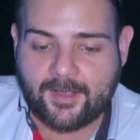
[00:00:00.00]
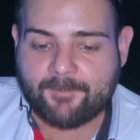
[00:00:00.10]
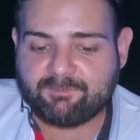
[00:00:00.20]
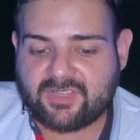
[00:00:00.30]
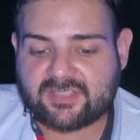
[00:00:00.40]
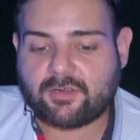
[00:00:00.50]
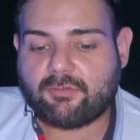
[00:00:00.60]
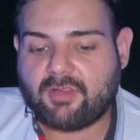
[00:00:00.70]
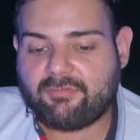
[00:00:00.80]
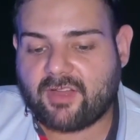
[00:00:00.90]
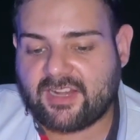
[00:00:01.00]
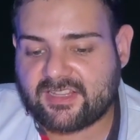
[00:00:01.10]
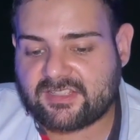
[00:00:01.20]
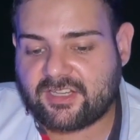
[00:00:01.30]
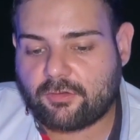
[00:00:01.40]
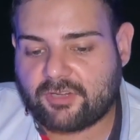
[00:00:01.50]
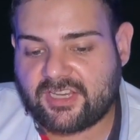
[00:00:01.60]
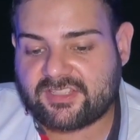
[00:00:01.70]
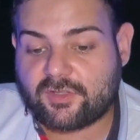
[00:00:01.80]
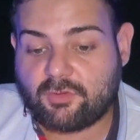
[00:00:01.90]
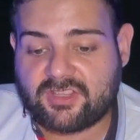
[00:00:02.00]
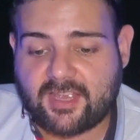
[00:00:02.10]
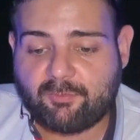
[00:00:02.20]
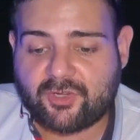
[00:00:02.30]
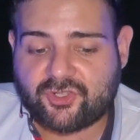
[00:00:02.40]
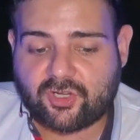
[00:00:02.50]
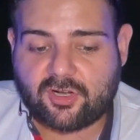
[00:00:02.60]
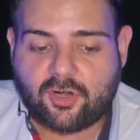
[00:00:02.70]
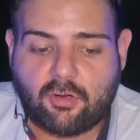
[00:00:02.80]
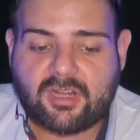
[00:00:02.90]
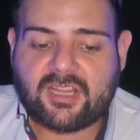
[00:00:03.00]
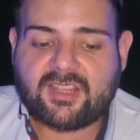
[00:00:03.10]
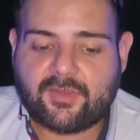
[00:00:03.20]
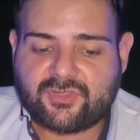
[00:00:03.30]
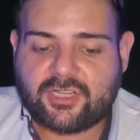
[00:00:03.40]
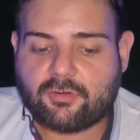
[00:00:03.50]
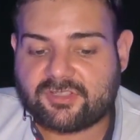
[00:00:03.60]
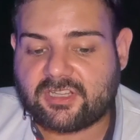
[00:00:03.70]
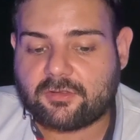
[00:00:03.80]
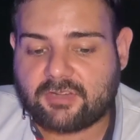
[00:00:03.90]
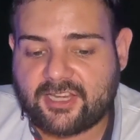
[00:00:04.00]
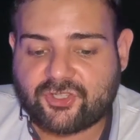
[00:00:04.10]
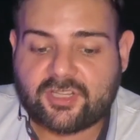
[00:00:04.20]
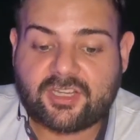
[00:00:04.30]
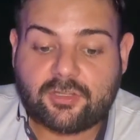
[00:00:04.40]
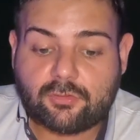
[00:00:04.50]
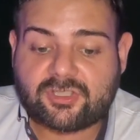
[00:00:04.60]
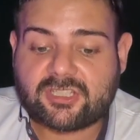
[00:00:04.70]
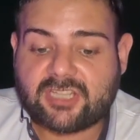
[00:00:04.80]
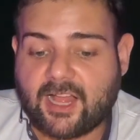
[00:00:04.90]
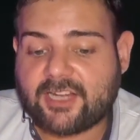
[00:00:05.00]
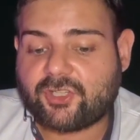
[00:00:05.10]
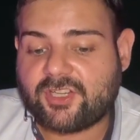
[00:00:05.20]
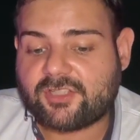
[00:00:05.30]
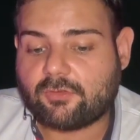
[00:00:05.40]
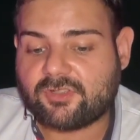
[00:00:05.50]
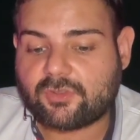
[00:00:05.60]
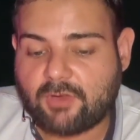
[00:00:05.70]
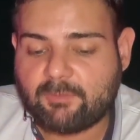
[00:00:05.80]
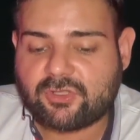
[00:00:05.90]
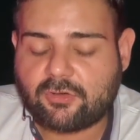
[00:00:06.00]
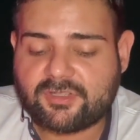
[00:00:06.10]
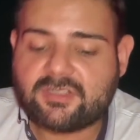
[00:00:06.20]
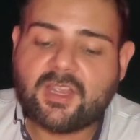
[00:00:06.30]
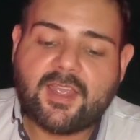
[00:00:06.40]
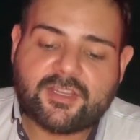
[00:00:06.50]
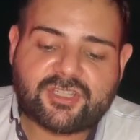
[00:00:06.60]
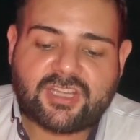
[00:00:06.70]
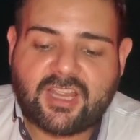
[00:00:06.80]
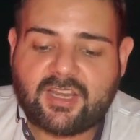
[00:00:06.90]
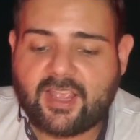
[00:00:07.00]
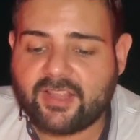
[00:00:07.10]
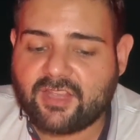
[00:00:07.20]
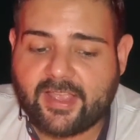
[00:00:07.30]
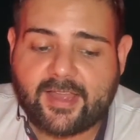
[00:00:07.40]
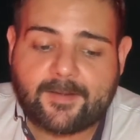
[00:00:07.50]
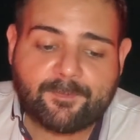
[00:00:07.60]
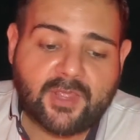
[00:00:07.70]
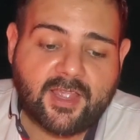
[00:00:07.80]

This equivalence increases with temperature, lowering the FC concentration, reduces harshness on swimsuits, skin, and hair,